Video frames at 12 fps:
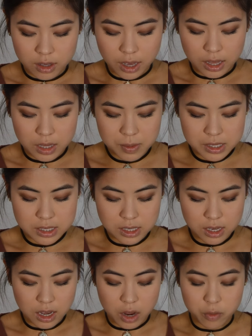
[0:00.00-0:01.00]
Okay, let me
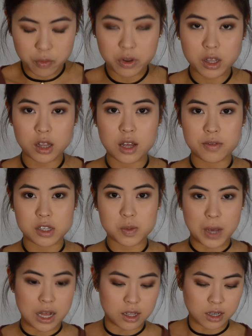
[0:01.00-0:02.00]
see. I really love this
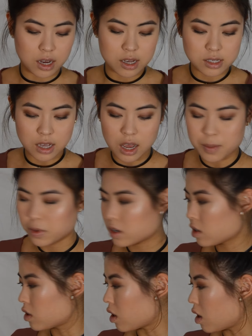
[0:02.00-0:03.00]
palette, guys. I'm going
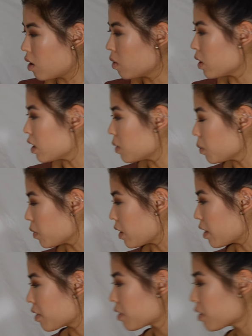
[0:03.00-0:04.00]
to go in with